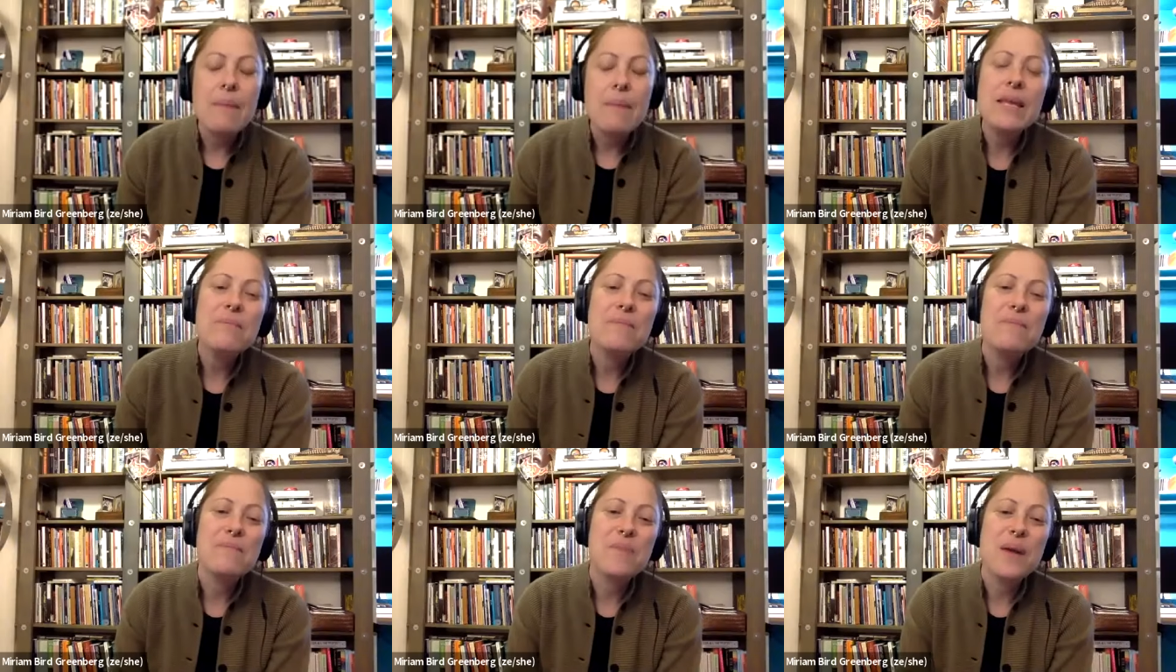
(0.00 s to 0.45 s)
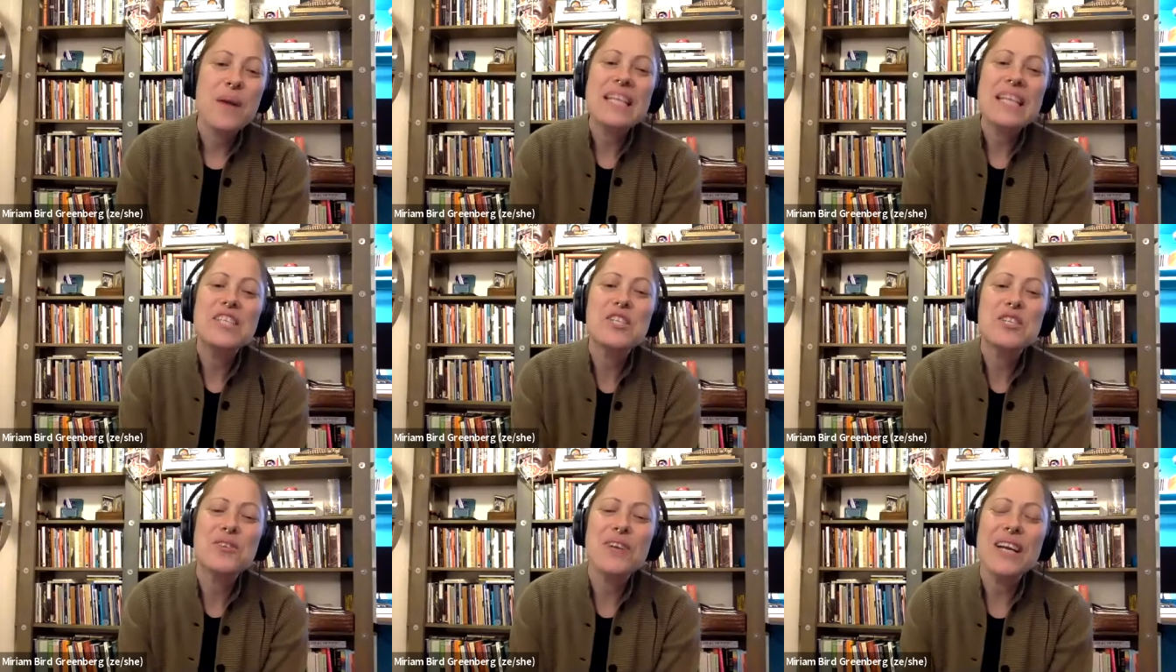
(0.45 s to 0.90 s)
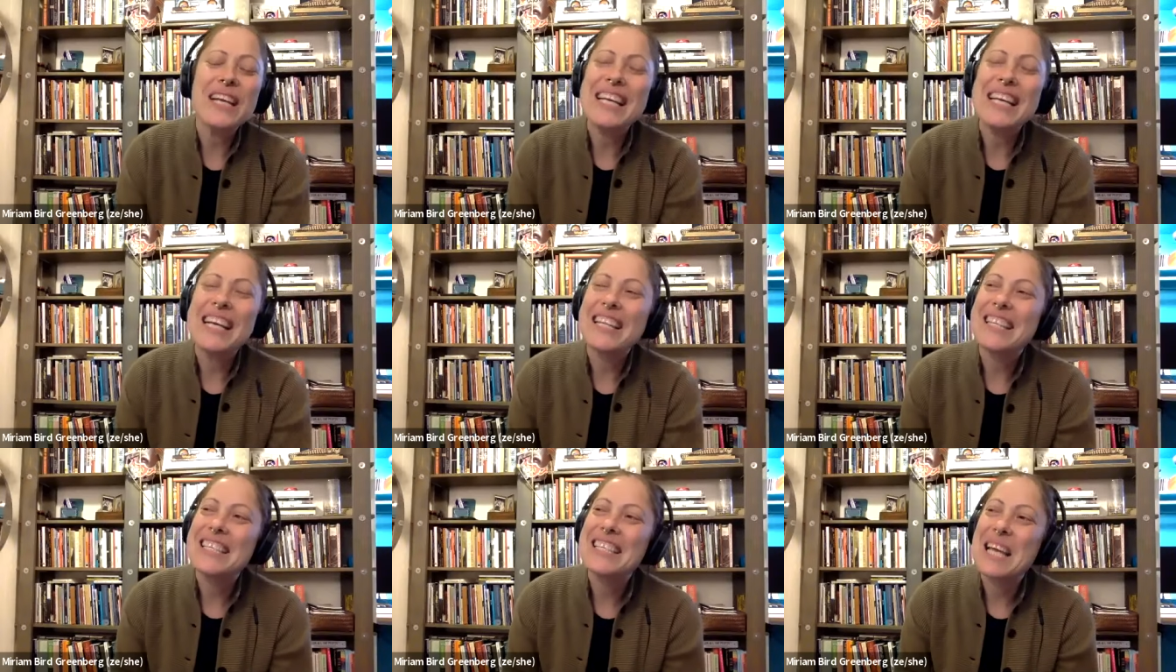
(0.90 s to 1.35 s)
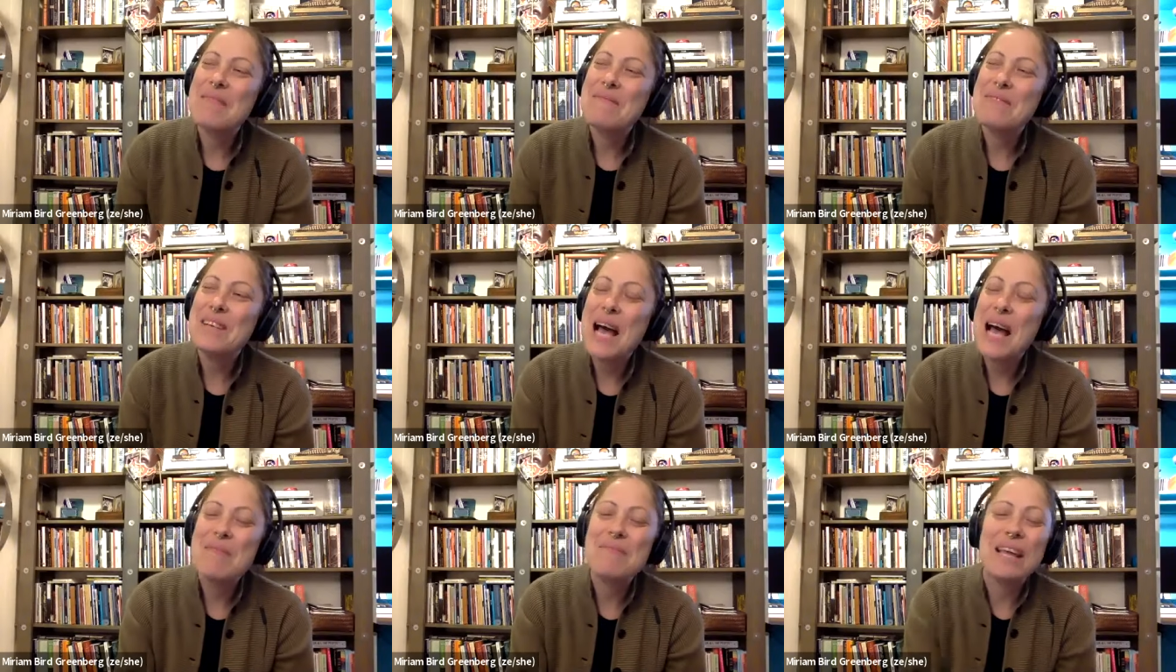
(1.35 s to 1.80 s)
mean but it's tricky at the same
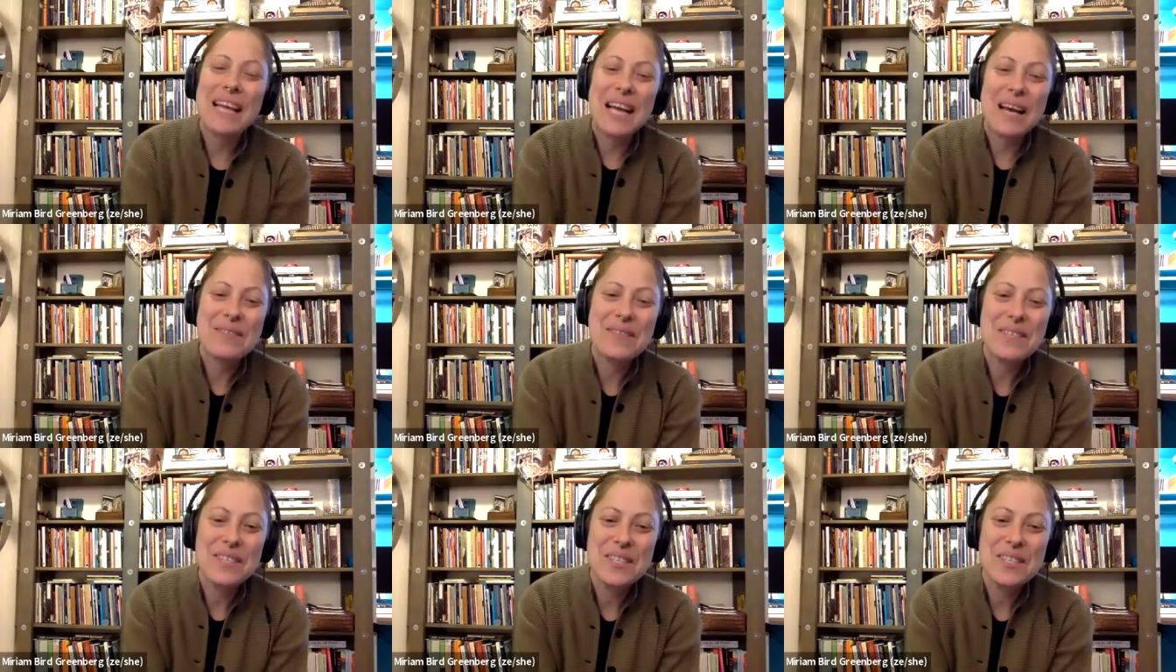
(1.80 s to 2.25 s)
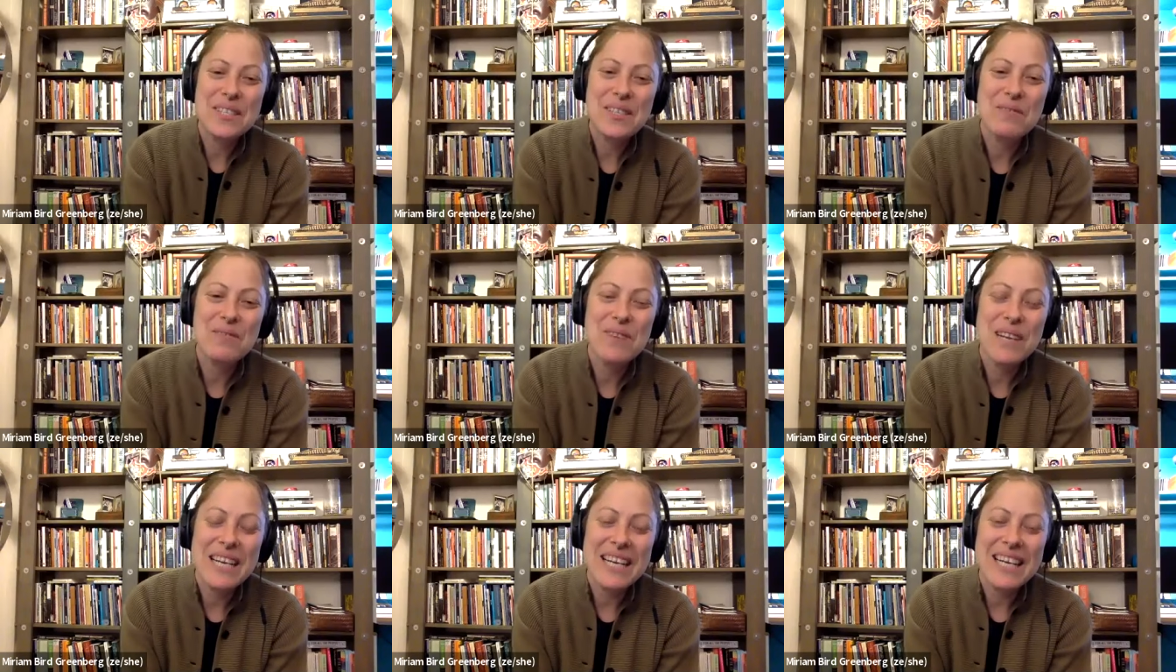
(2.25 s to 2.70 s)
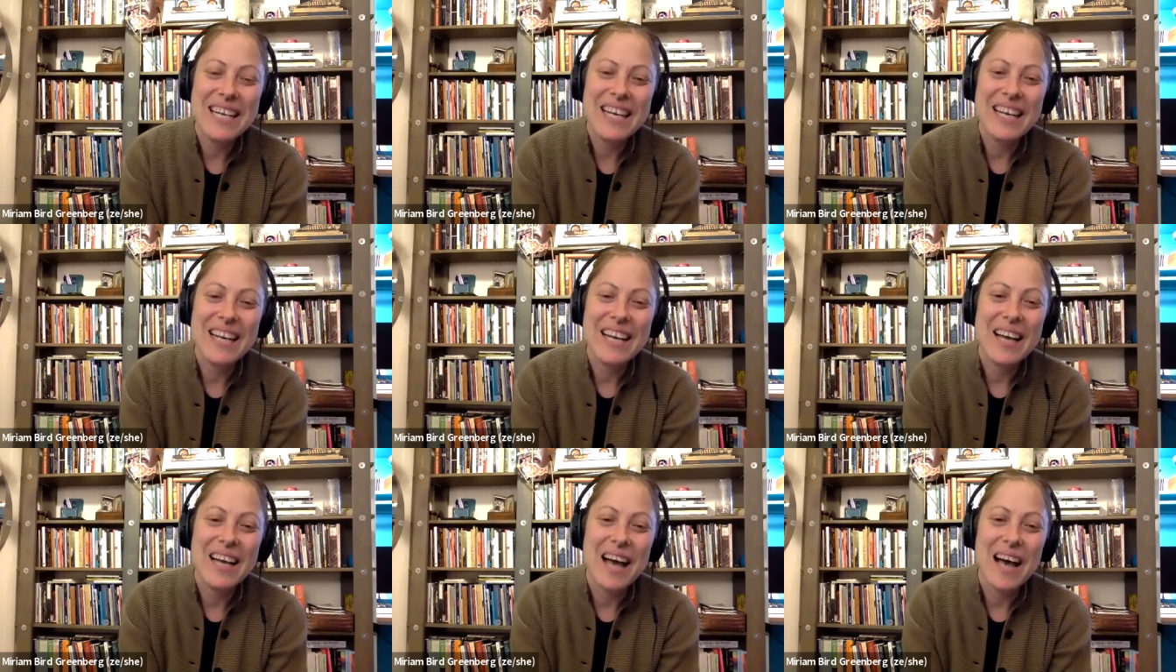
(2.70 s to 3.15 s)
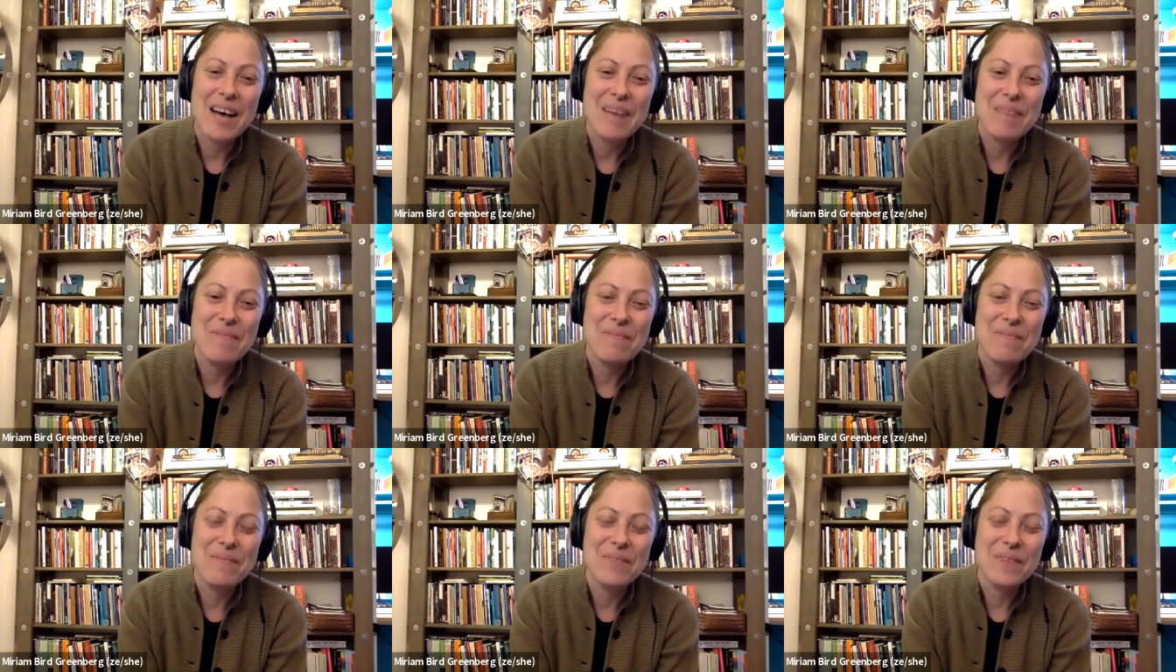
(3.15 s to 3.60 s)
time like i was just reading
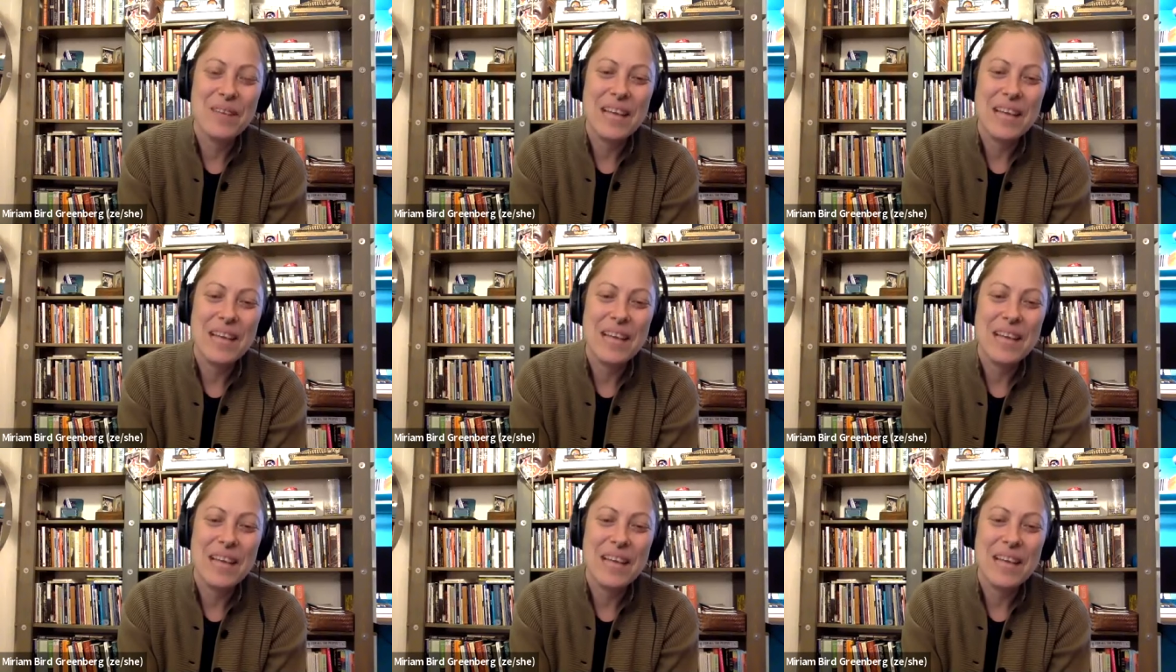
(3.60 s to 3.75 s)
um,